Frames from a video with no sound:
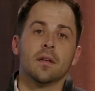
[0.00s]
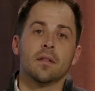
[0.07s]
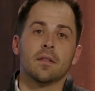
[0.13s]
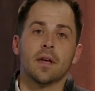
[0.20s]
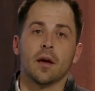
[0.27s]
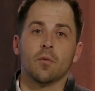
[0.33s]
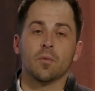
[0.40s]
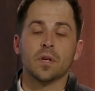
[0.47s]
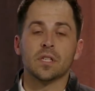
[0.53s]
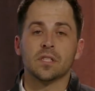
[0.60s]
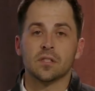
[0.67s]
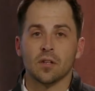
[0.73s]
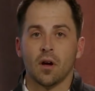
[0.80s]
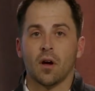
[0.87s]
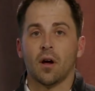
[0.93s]
that we
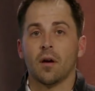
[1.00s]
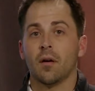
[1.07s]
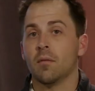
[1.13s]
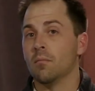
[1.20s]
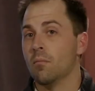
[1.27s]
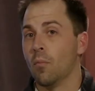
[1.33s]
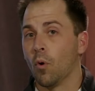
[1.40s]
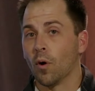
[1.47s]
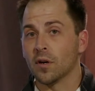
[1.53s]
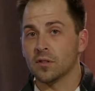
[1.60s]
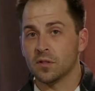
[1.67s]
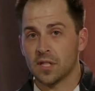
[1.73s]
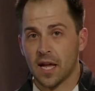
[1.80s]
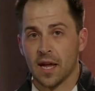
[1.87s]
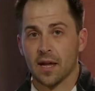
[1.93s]
saw more
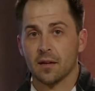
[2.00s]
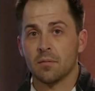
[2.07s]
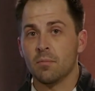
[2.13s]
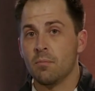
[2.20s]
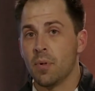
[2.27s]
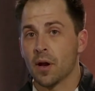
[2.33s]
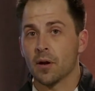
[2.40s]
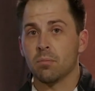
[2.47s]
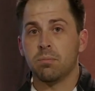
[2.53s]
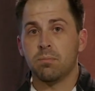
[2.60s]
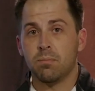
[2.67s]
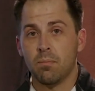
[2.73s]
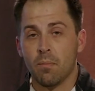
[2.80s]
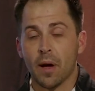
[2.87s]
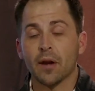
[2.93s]
stand, better,
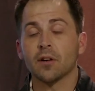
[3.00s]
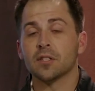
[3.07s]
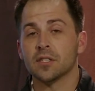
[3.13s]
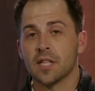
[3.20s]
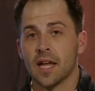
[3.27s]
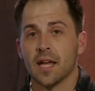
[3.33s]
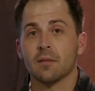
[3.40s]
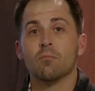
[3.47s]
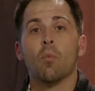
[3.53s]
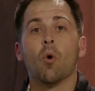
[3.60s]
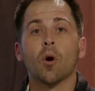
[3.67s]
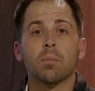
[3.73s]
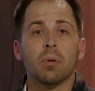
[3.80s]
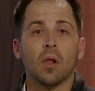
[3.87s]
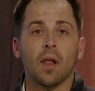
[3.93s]
better stand,
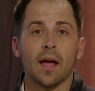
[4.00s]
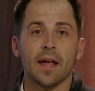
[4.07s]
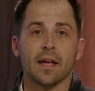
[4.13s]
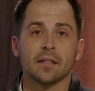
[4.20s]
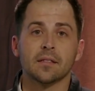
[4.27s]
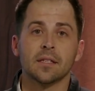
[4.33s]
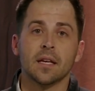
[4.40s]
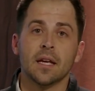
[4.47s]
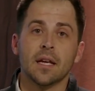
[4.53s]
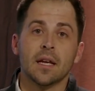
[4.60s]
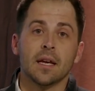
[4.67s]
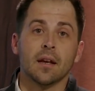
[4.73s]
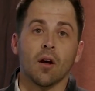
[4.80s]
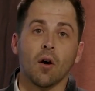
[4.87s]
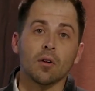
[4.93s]
more plants,
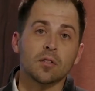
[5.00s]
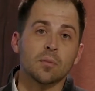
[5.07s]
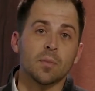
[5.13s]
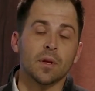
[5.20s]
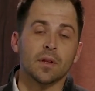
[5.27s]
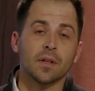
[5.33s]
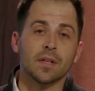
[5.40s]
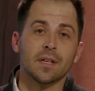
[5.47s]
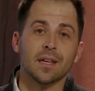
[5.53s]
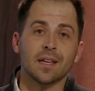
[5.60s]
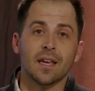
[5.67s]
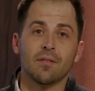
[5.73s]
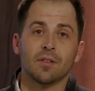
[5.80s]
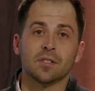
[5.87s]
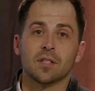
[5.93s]
and ultimately it
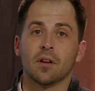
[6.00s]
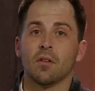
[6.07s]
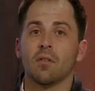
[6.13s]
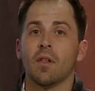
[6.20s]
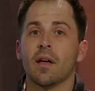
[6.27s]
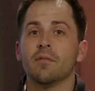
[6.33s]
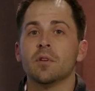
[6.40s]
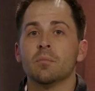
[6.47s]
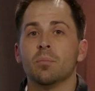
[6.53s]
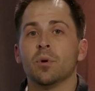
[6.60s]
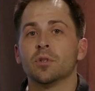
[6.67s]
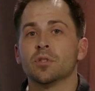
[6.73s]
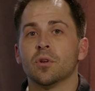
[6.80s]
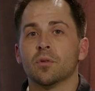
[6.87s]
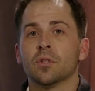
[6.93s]
gave us an 11
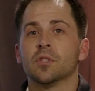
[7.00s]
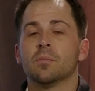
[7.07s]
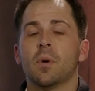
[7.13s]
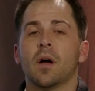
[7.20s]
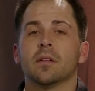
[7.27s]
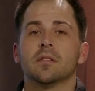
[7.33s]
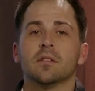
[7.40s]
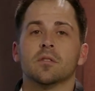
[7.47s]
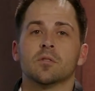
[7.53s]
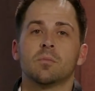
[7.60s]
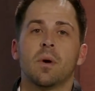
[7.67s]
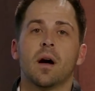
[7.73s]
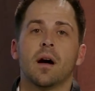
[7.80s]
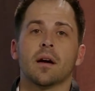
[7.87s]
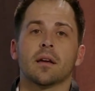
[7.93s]
bushel response in those
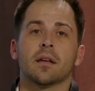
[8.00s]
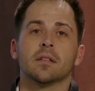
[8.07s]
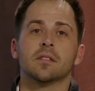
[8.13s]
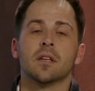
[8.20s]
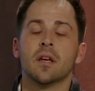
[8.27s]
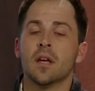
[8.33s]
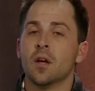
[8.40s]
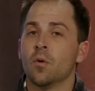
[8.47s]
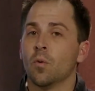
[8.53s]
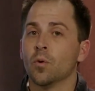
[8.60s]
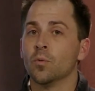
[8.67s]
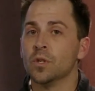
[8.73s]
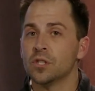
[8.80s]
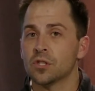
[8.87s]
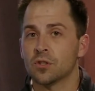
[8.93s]
pockets. When
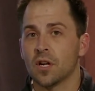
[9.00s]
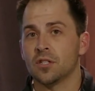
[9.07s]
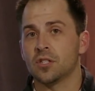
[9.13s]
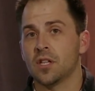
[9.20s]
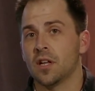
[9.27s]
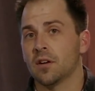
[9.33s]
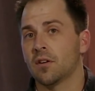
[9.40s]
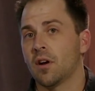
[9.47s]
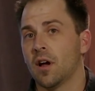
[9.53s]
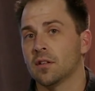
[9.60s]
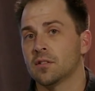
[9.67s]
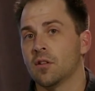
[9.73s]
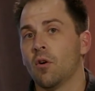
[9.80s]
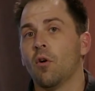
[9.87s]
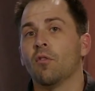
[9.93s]
we stretched that across
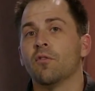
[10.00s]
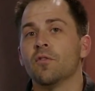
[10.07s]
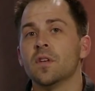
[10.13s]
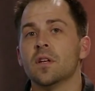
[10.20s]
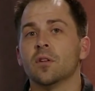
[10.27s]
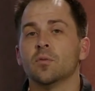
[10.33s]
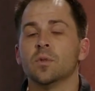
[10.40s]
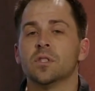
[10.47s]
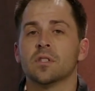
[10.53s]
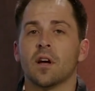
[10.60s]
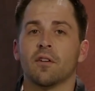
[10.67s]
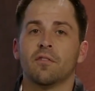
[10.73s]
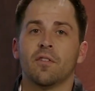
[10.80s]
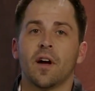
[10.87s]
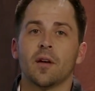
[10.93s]
the whole field, we saw
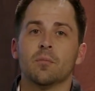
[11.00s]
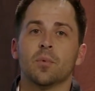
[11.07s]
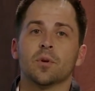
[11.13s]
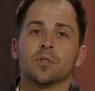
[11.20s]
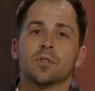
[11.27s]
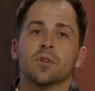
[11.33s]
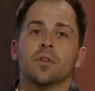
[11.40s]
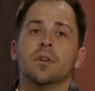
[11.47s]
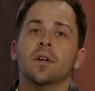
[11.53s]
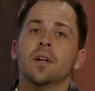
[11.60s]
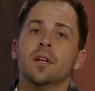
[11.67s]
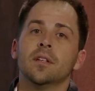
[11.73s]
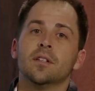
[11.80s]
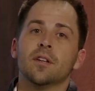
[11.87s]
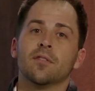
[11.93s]
a five bushel
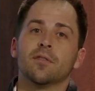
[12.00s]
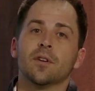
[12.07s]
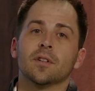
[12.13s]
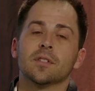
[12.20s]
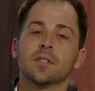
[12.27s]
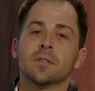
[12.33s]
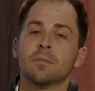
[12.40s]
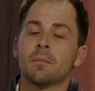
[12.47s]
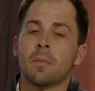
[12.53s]
difference.